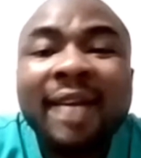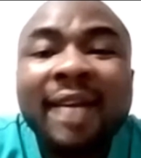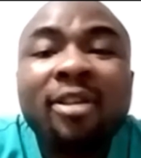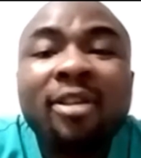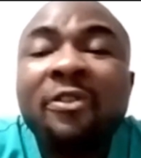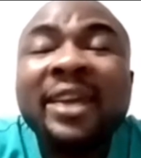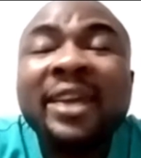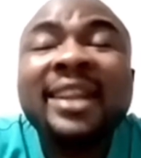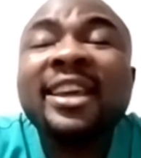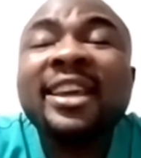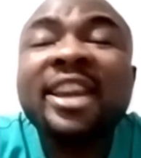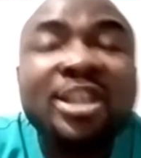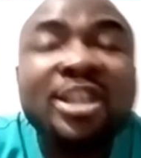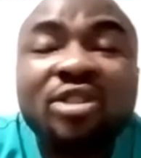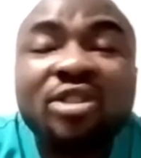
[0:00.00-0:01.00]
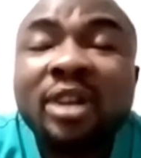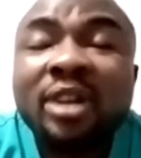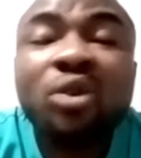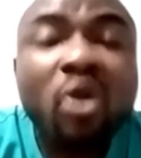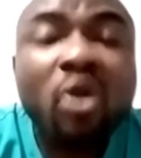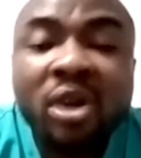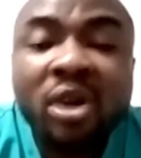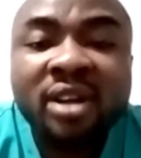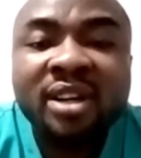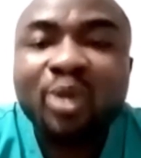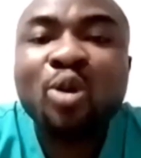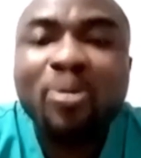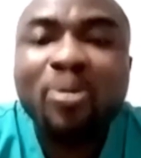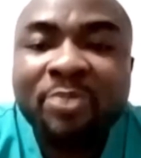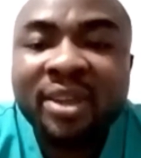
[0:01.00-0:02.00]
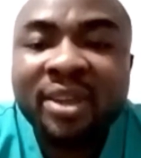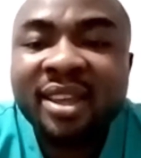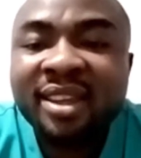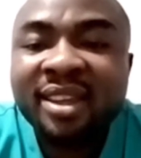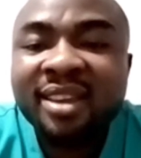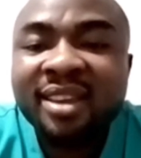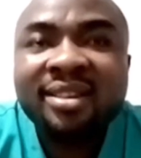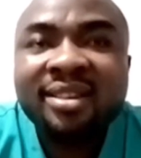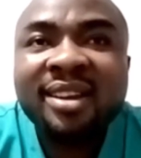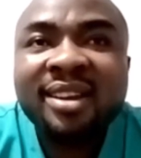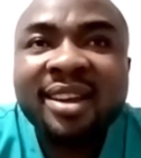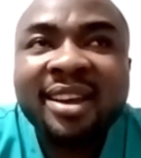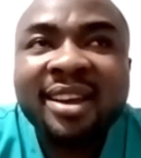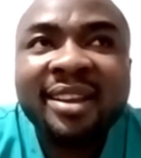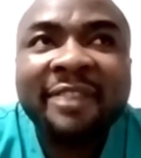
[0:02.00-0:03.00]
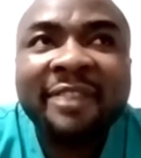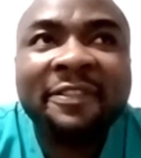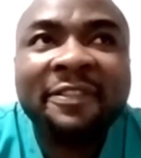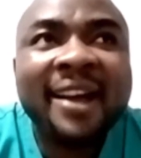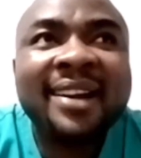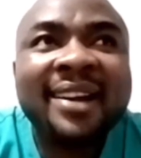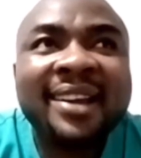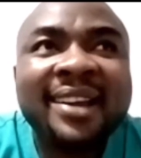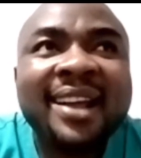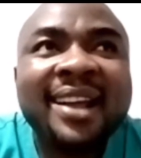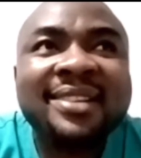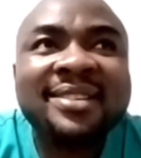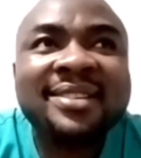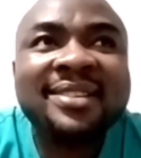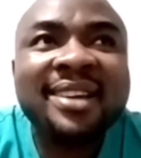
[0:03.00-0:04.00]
of any age or at all, to be the fact that